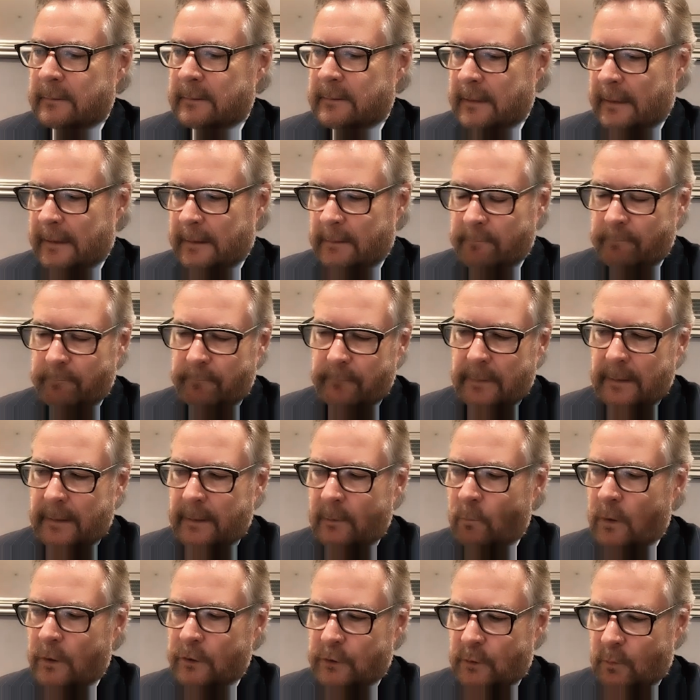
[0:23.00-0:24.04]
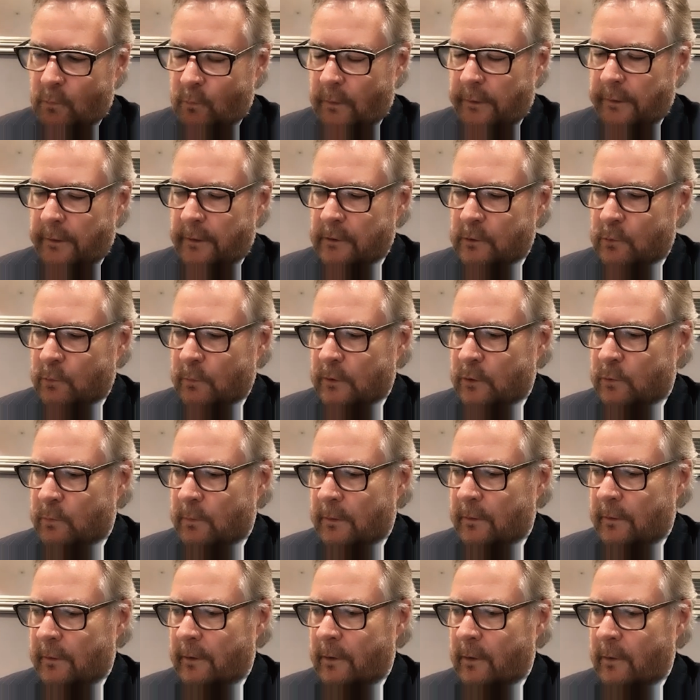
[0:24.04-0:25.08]
time, Watches and Wonders, which we're
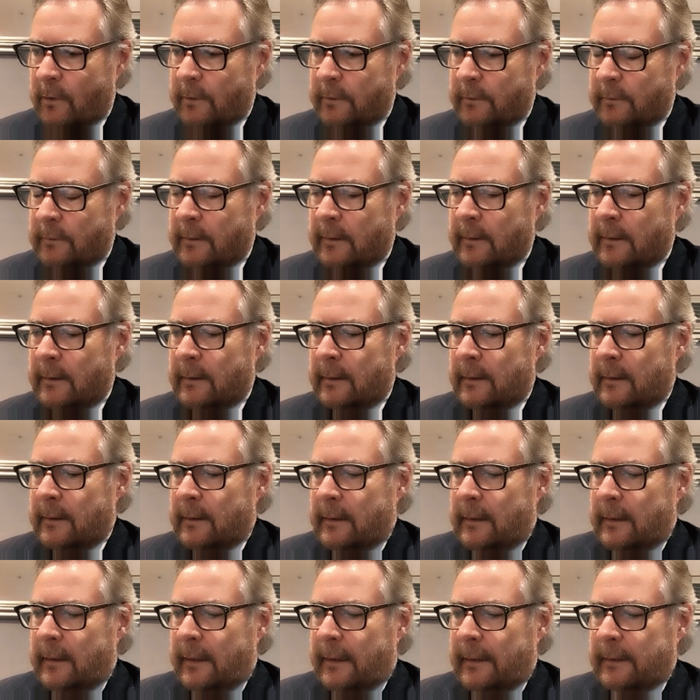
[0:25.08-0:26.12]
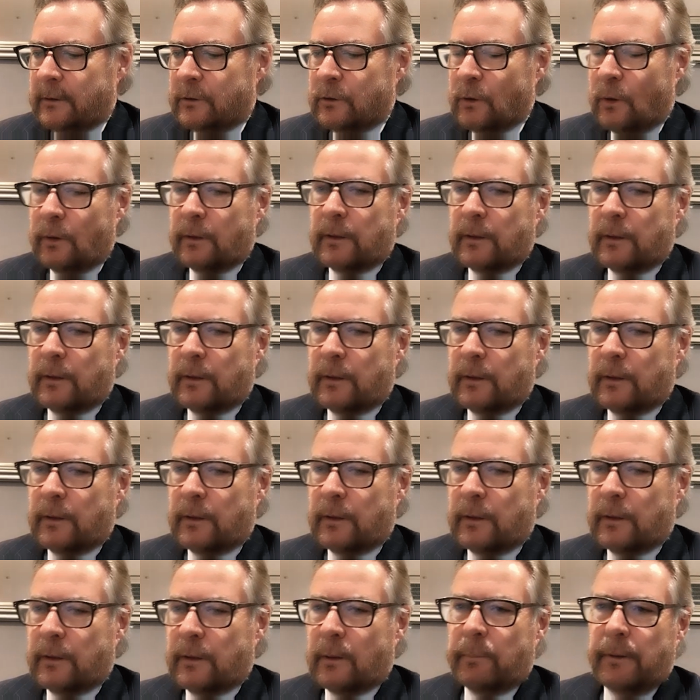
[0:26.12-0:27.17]
going to go on and talk
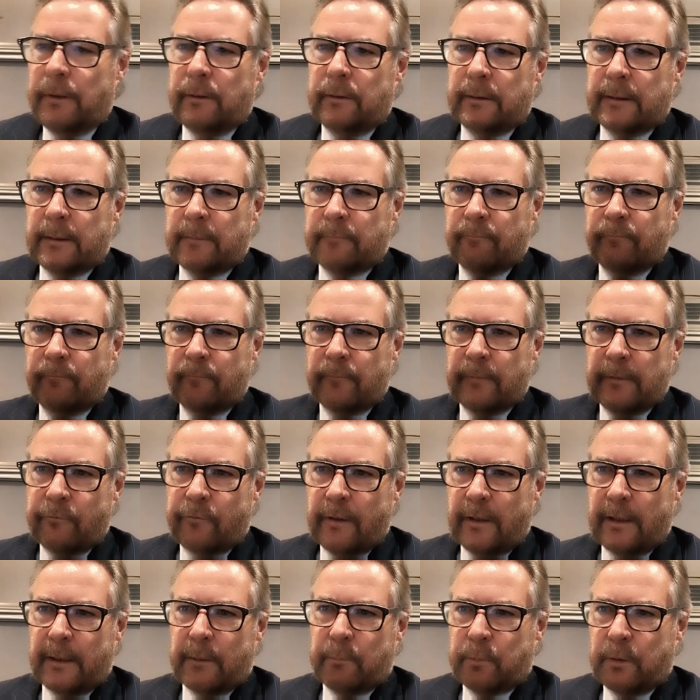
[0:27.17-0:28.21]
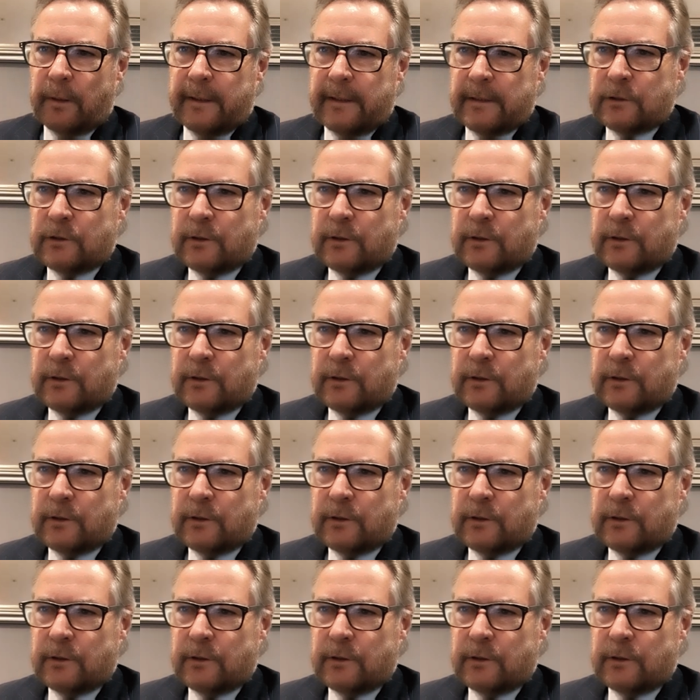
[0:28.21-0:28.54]
about. I'm really pleased to